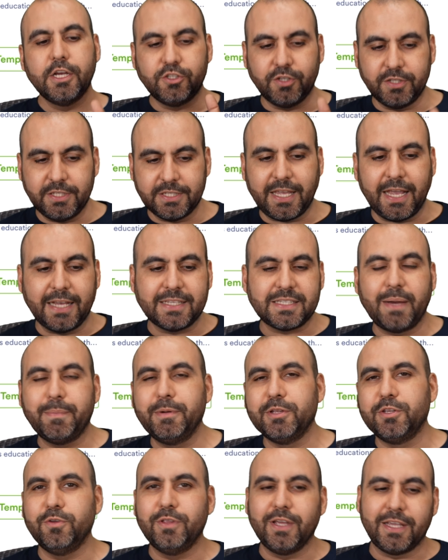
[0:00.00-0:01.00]
So in this case, I'm
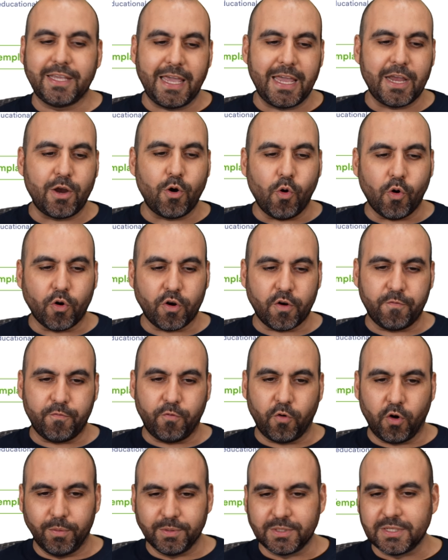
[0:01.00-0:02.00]
going to do the cake order
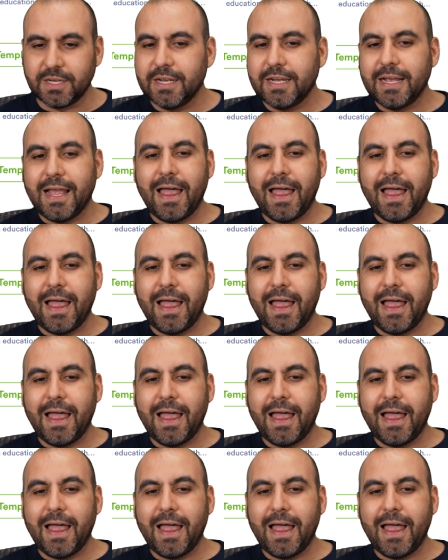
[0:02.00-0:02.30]
forms.